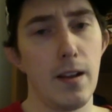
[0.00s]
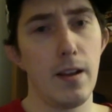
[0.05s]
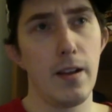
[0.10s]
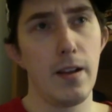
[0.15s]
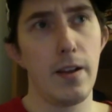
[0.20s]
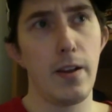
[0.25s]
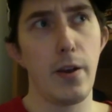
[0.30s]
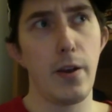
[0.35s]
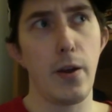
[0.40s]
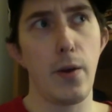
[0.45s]

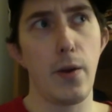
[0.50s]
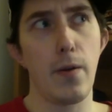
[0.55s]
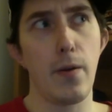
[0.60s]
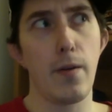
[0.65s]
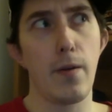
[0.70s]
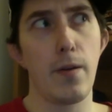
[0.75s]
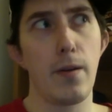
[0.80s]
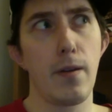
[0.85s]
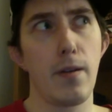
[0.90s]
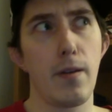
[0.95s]
you know,
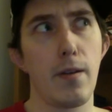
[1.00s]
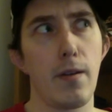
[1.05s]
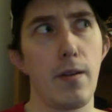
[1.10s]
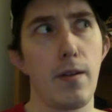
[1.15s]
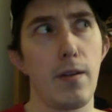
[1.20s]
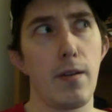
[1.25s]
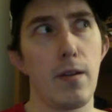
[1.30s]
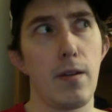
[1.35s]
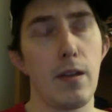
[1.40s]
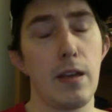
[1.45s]

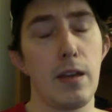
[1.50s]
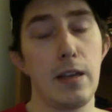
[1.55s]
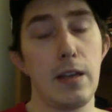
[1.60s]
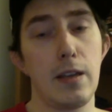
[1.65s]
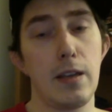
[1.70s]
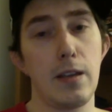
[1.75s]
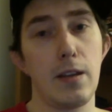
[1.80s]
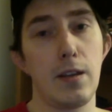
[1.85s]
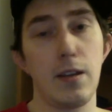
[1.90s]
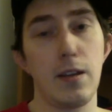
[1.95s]

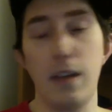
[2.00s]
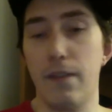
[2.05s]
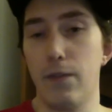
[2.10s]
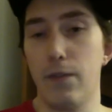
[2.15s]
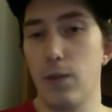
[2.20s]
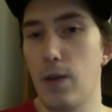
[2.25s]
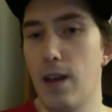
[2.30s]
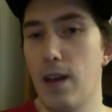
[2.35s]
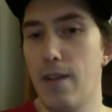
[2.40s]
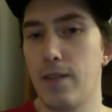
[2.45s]
if you
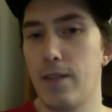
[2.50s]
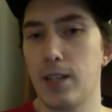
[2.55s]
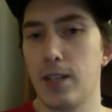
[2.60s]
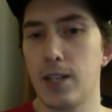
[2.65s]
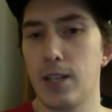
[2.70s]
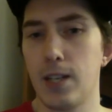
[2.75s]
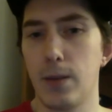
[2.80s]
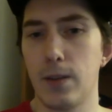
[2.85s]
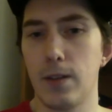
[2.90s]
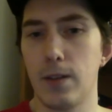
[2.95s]
haven't
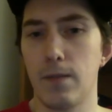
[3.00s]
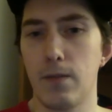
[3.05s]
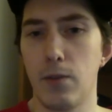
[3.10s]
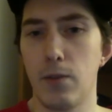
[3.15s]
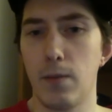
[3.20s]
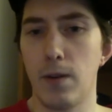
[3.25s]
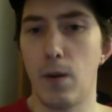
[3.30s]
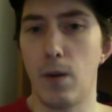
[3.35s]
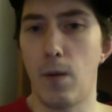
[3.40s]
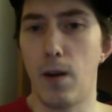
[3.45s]
seen this film
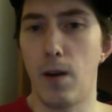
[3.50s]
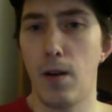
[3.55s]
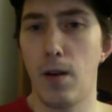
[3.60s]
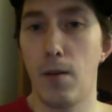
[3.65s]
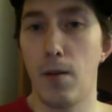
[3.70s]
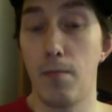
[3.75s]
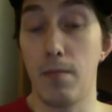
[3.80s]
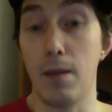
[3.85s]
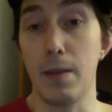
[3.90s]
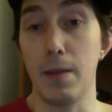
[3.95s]
in a while,
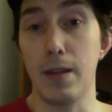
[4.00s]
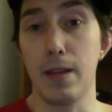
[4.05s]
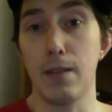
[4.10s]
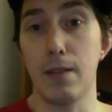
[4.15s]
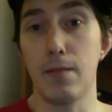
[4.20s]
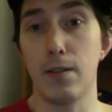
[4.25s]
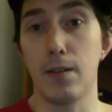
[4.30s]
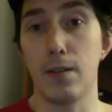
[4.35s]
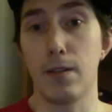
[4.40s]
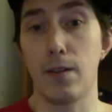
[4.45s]
maybe give it
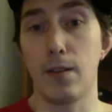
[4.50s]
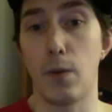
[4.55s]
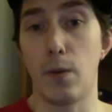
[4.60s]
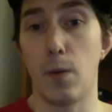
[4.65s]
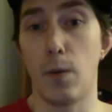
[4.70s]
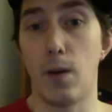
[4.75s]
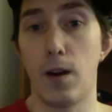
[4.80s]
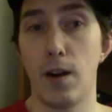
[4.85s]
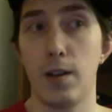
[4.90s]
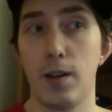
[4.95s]
another
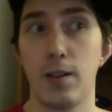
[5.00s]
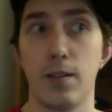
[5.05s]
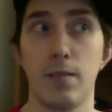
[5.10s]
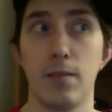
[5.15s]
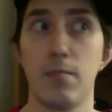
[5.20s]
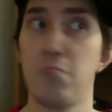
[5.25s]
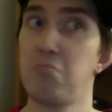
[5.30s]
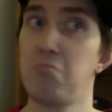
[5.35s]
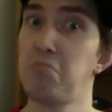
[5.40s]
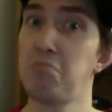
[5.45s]
watch.
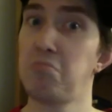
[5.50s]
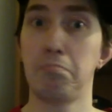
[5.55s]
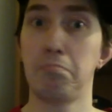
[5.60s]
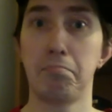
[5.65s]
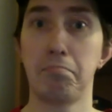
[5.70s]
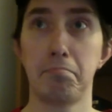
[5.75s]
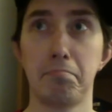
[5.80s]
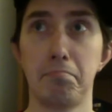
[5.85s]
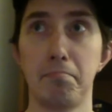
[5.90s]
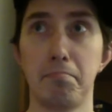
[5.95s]

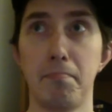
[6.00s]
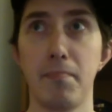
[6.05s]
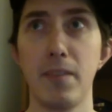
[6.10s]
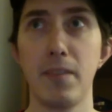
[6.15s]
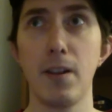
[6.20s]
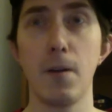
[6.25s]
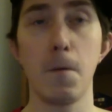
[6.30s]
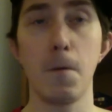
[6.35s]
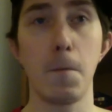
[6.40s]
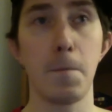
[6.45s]
You
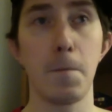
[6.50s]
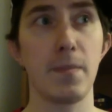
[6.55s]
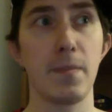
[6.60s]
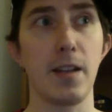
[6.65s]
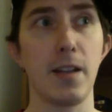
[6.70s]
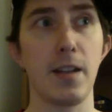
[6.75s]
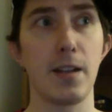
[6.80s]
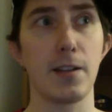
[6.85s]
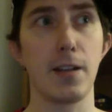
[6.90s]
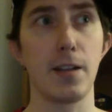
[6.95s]
know, I'm
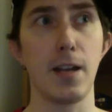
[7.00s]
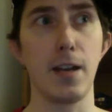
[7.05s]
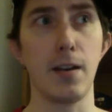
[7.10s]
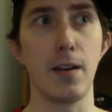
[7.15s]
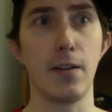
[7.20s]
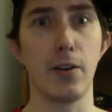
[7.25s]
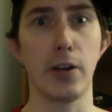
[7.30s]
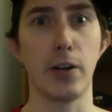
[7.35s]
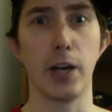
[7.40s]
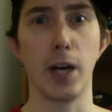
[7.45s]
not saying you're
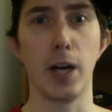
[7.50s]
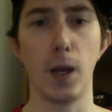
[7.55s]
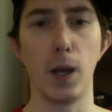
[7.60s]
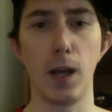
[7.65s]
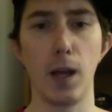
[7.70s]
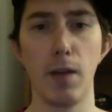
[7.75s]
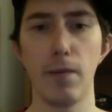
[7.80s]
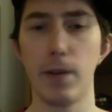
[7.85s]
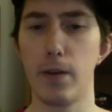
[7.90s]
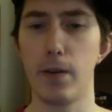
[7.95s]
gonna love
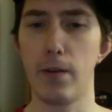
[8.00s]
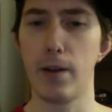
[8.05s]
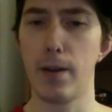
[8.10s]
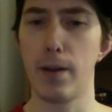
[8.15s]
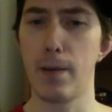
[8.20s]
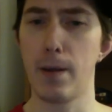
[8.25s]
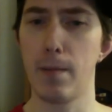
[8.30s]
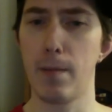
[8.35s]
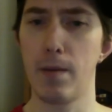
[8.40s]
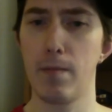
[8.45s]
it or anything,
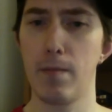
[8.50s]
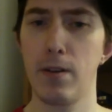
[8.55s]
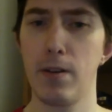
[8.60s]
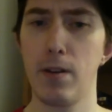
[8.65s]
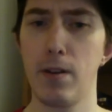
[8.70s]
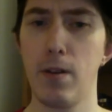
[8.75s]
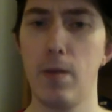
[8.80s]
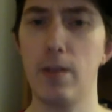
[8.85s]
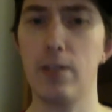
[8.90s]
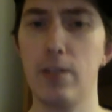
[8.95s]
but you
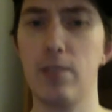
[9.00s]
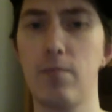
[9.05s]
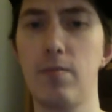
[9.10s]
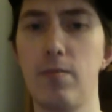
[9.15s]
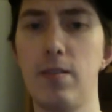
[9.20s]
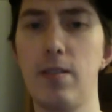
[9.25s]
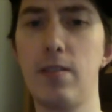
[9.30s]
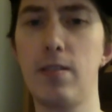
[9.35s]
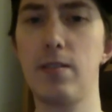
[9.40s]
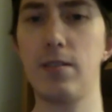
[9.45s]
know, it's
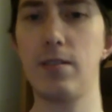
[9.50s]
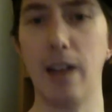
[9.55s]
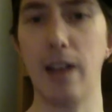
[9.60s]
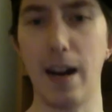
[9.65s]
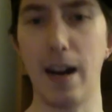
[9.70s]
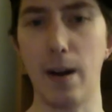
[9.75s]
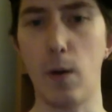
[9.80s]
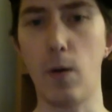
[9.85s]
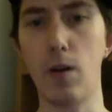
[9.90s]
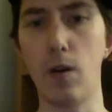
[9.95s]
it's not a
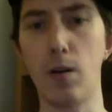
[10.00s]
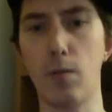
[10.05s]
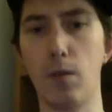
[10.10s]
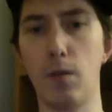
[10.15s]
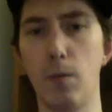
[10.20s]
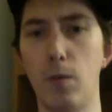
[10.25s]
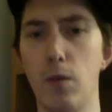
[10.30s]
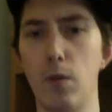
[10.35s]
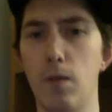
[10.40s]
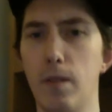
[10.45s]
horrible
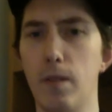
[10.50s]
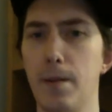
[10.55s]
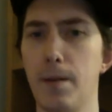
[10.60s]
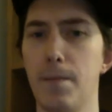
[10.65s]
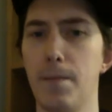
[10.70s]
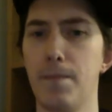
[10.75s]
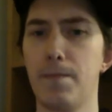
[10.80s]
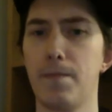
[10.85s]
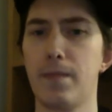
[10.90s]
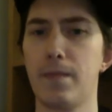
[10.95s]
movie.
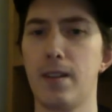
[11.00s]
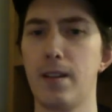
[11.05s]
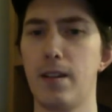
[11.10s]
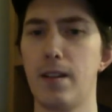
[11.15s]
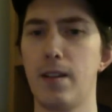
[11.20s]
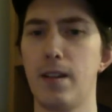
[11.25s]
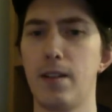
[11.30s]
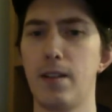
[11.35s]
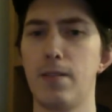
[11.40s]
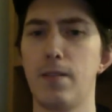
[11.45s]

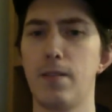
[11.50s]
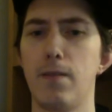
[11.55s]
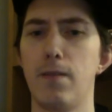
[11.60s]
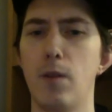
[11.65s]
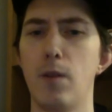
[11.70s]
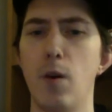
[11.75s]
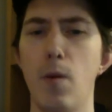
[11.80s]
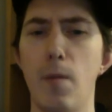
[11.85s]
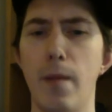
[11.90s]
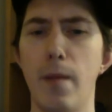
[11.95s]
It's a
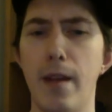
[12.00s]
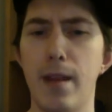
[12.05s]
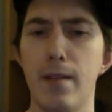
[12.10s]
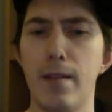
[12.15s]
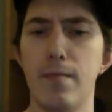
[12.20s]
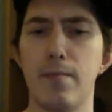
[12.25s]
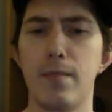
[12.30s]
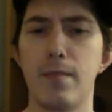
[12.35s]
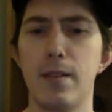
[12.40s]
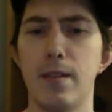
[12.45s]
film that
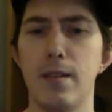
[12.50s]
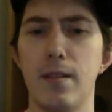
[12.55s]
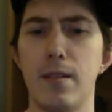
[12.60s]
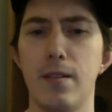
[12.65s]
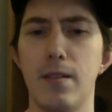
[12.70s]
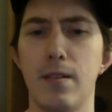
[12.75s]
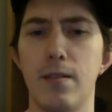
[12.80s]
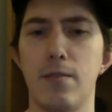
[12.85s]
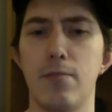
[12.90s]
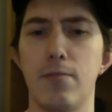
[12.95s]

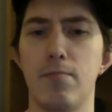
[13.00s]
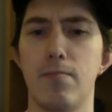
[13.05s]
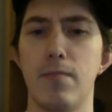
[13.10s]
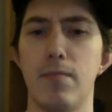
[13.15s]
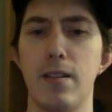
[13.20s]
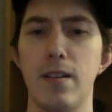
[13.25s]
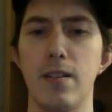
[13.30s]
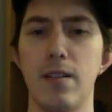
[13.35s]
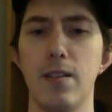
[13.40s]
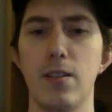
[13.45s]
is
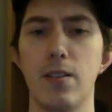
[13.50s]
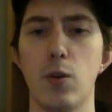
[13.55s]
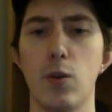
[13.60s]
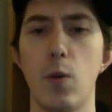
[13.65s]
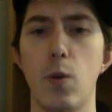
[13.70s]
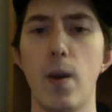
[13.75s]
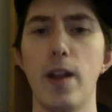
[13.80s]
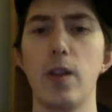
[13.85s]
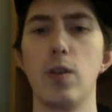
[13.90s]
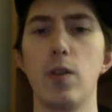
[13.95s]
is
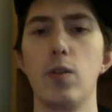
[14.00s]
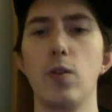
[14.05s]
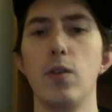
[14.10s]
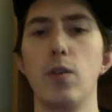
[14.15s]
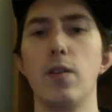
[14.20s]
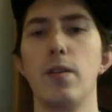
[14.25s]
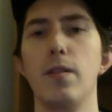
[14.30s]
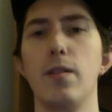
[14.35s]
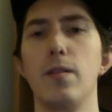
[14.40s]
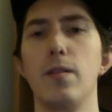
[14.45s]
quite good